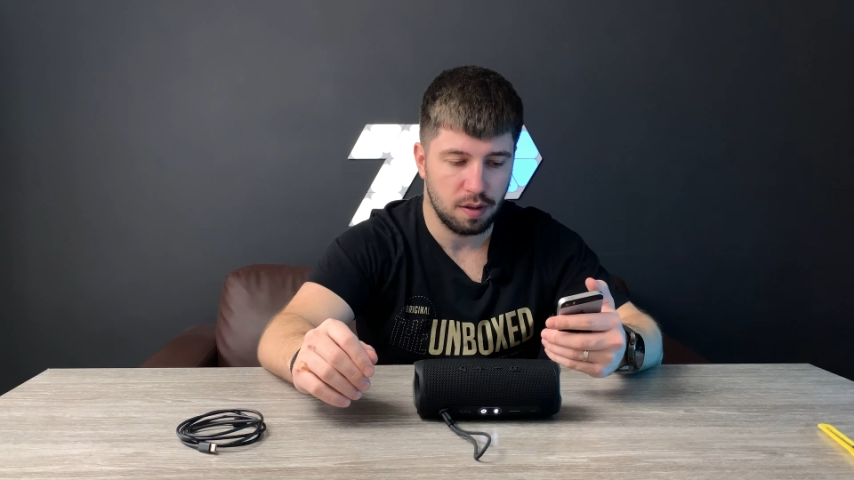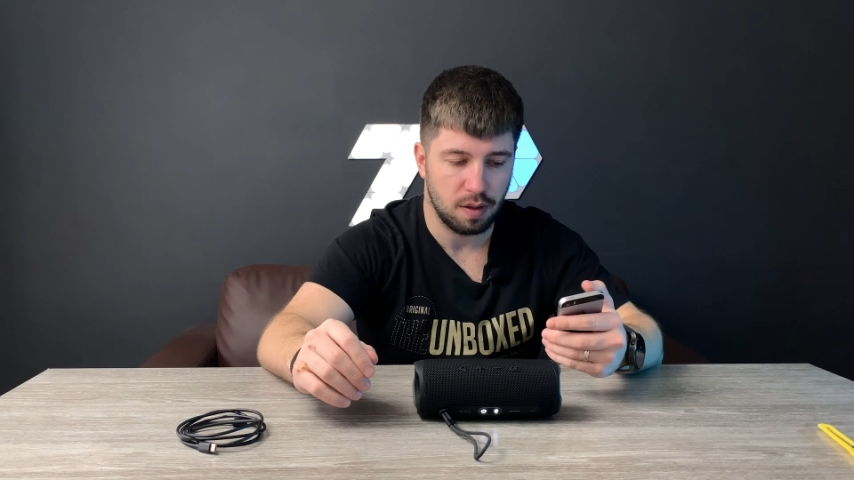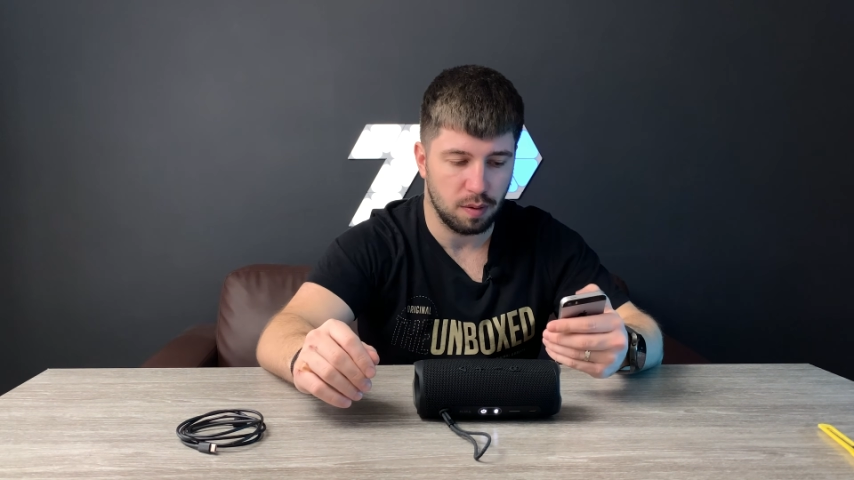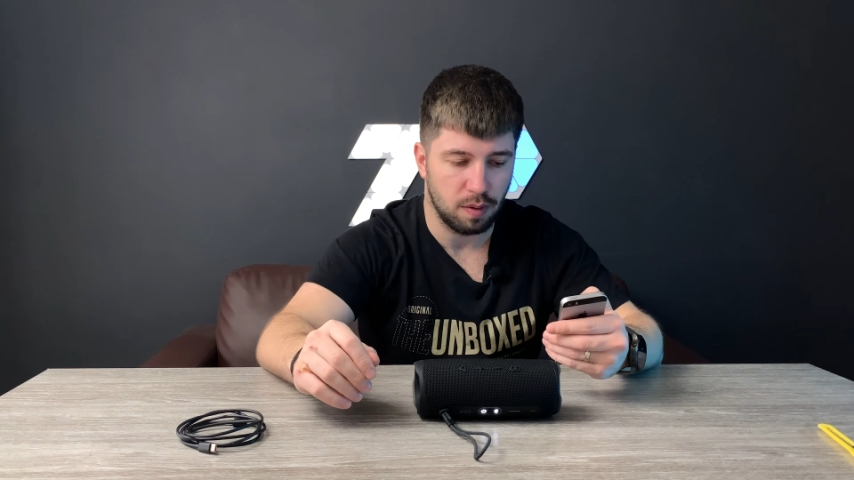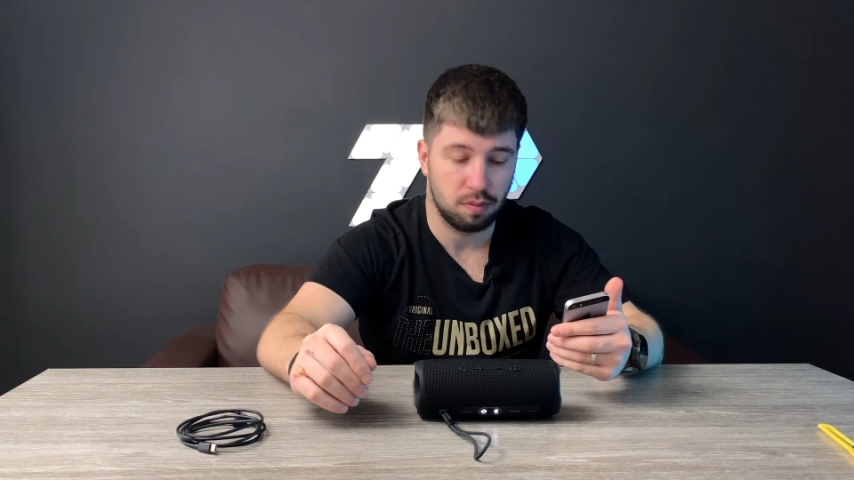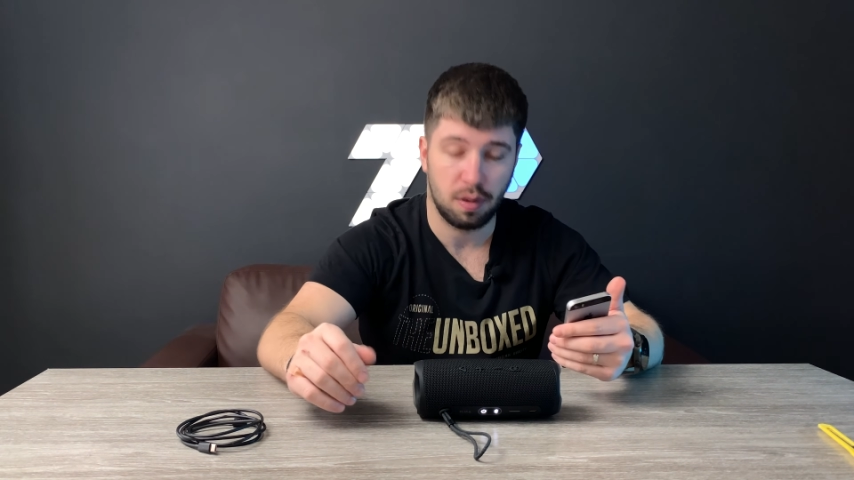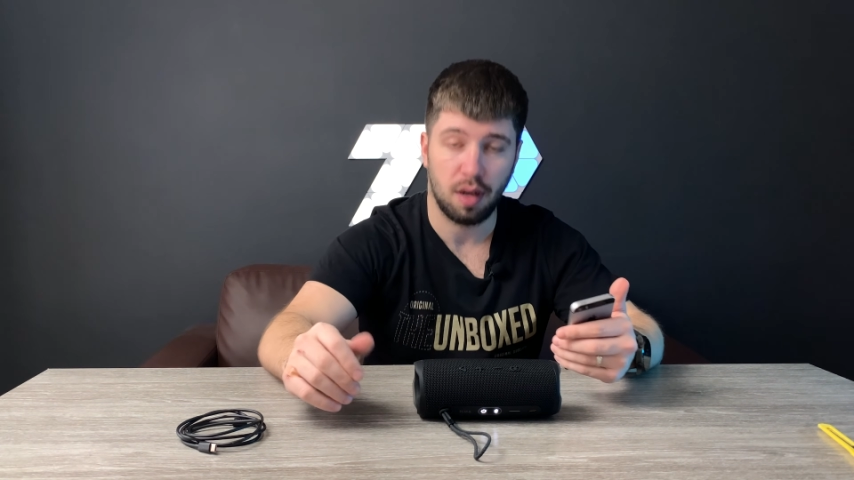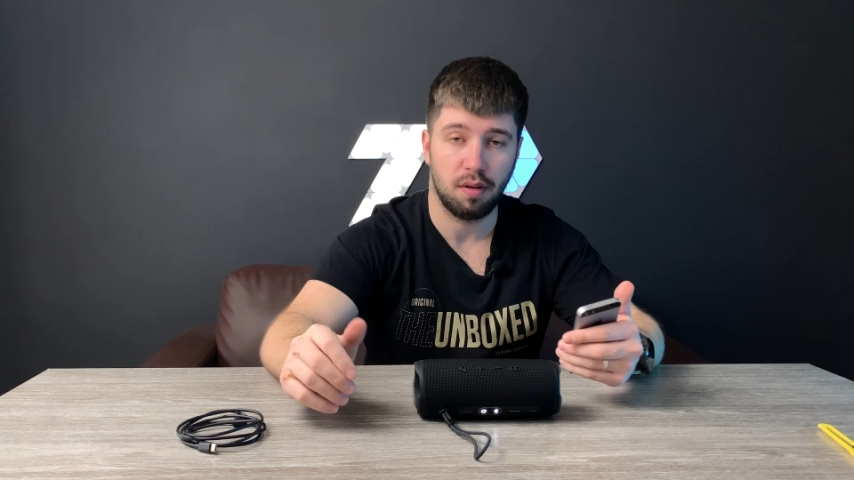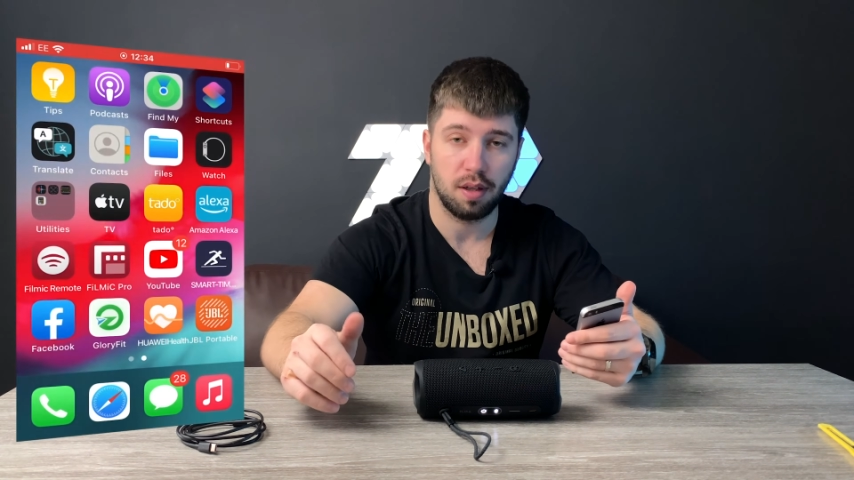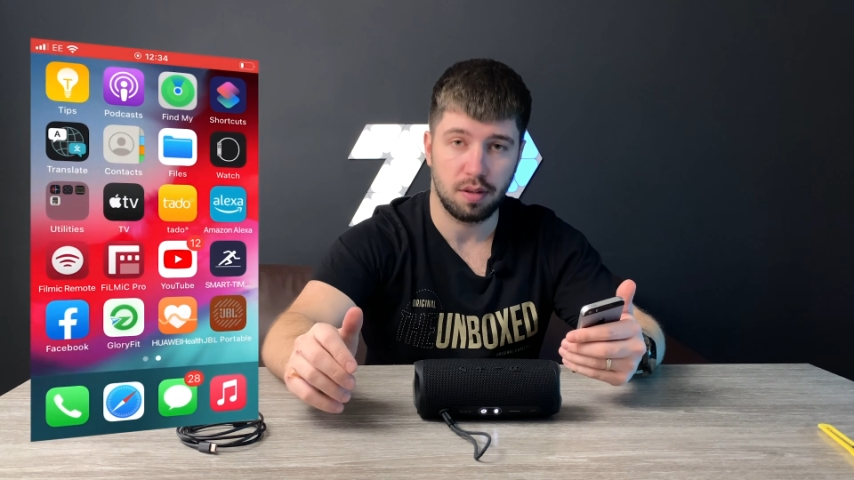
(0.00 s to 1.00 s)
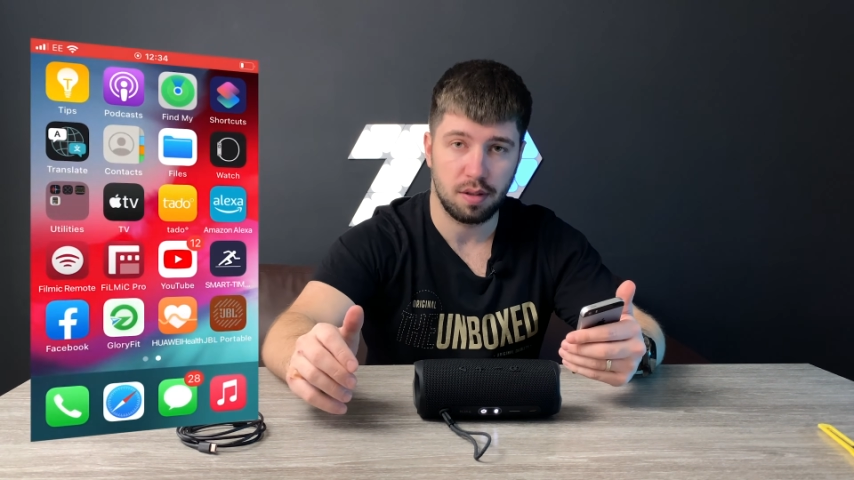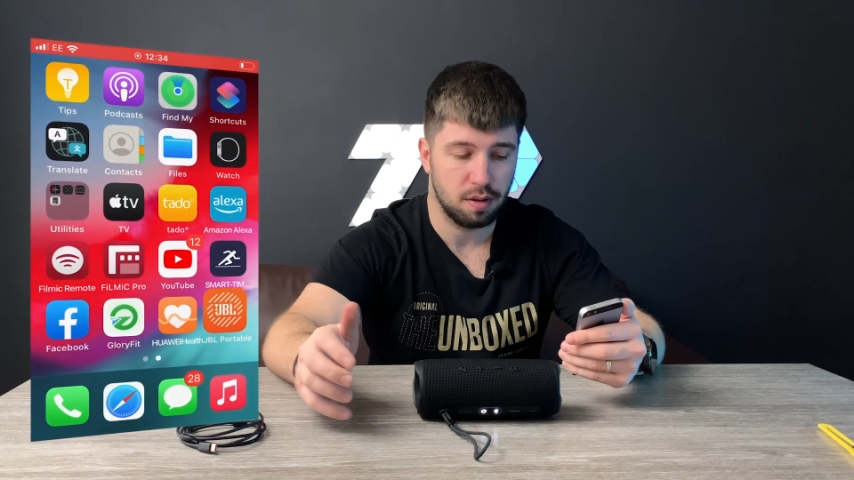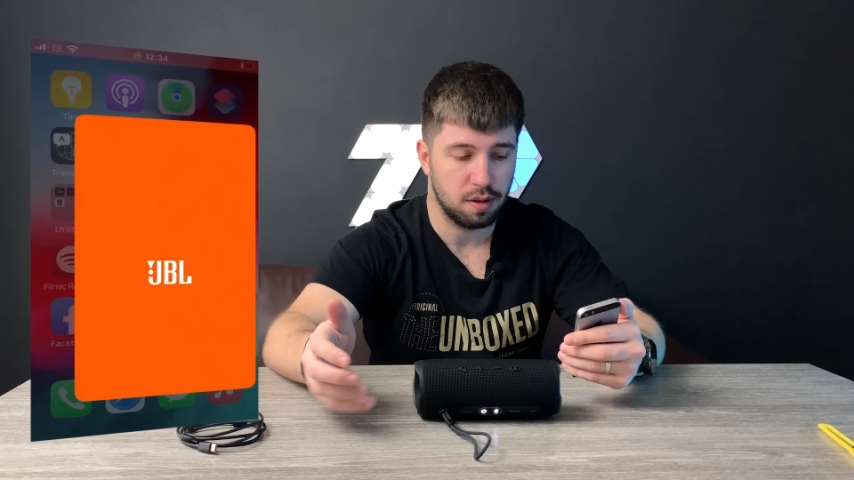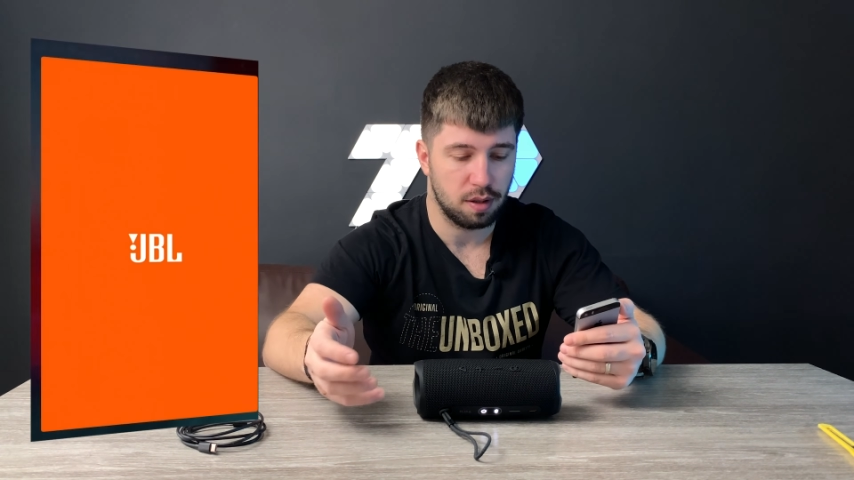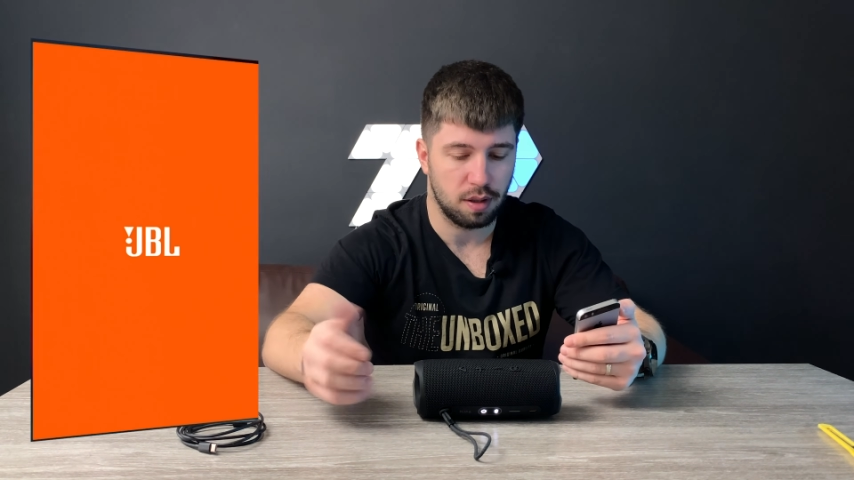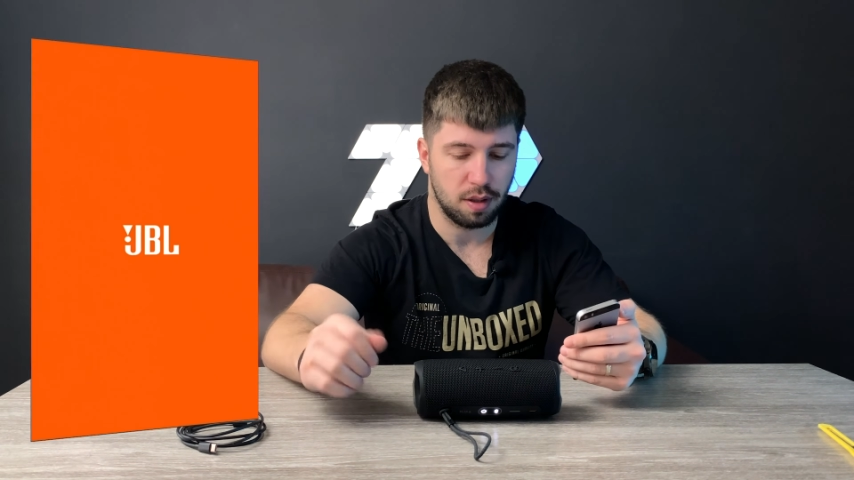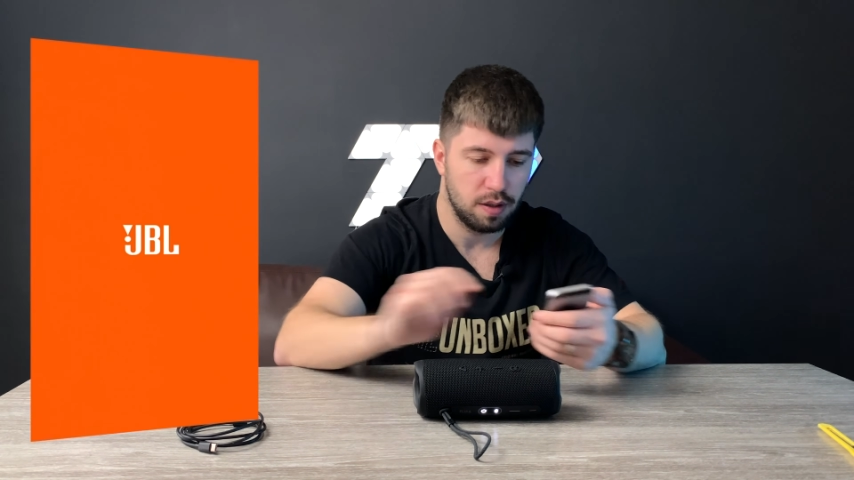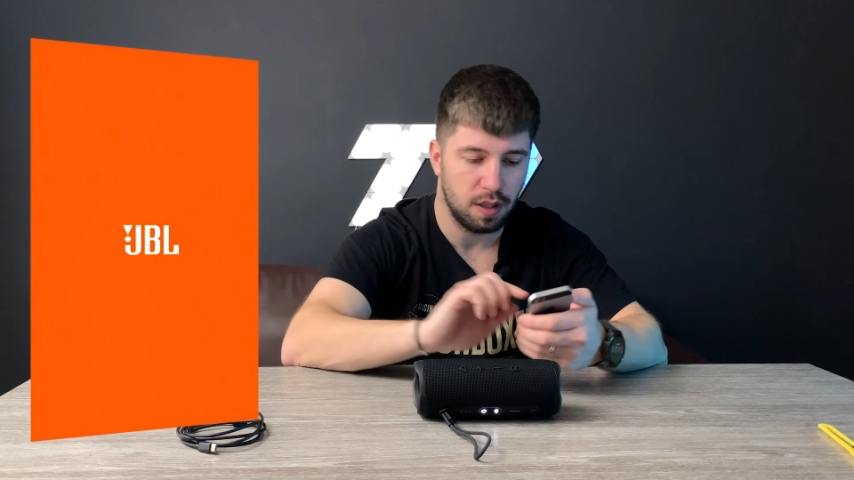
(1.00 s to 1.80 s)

So now let's see the